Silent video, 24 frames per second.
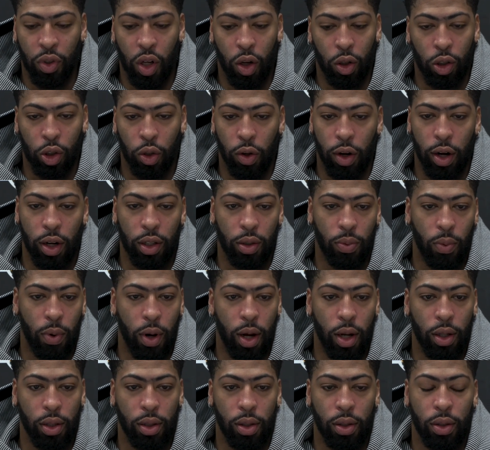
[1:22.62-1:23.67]
you know, Trez
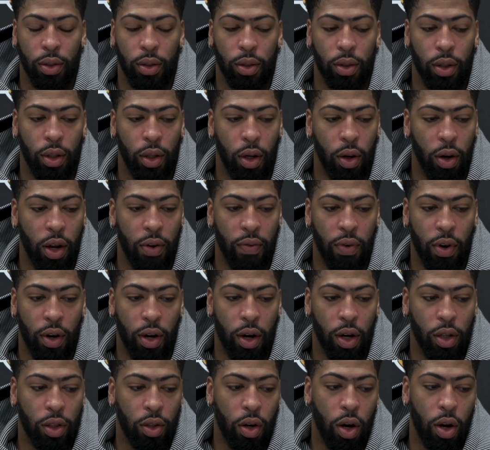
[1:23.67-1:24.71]
West, you know, even
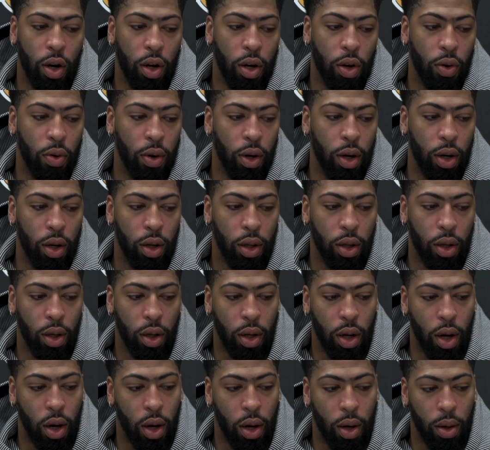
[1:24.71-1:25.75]
in our starting unit,
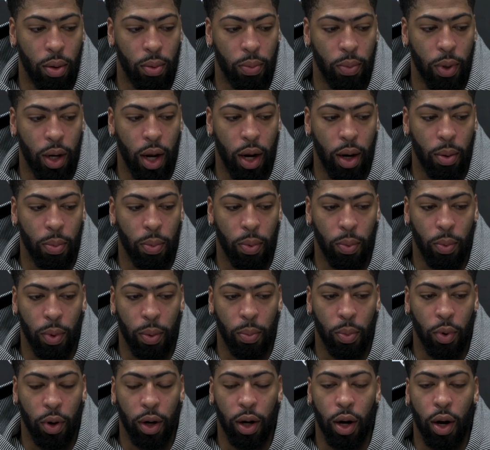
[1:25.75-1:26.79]
um, we got to we
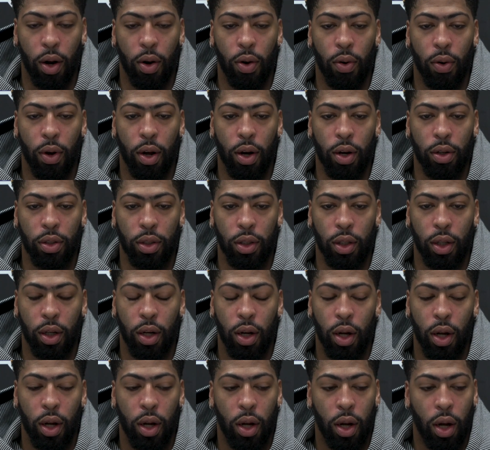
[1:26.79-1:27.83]
bring our own energy.
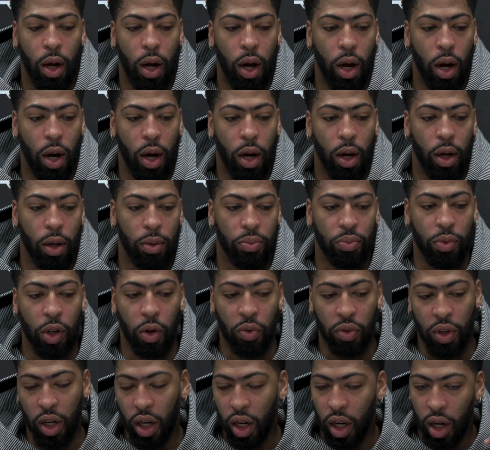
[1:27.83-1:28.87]
Uh, you
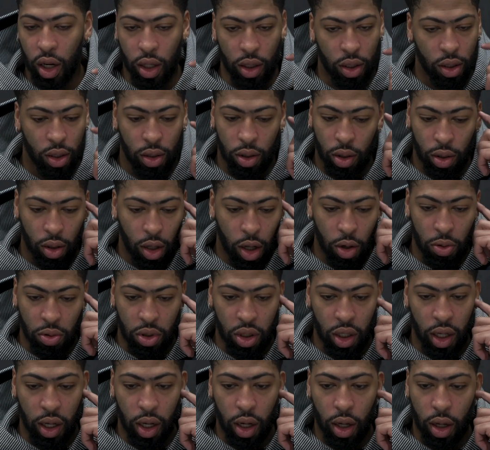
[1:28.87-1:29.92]
know, Duds,
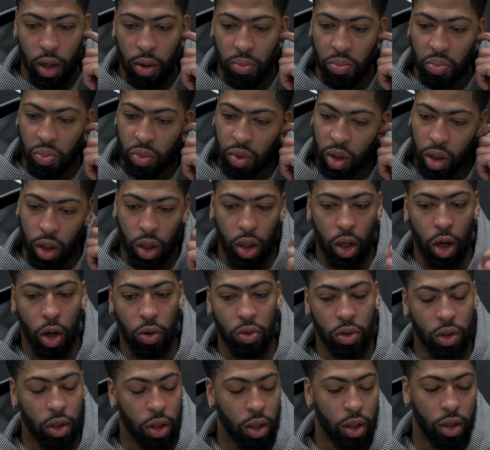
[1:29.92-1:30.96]
QC,
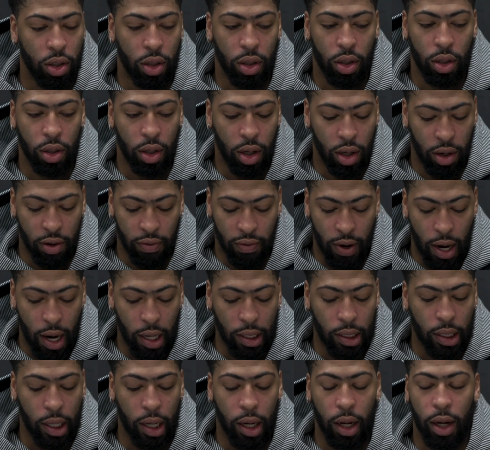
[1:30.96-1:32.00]
Kostas, and
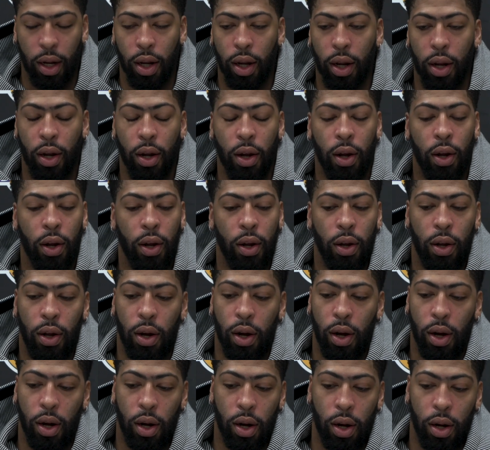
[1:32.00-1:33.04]
Devontae,
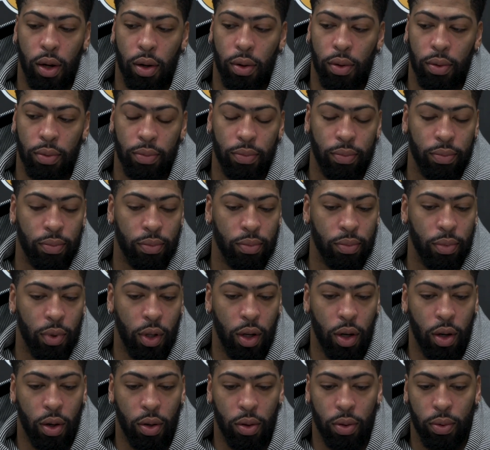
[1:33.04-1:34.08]
Uh,
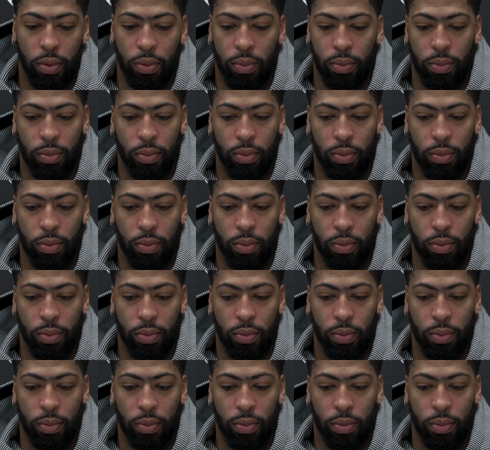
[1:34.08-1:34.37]
you know,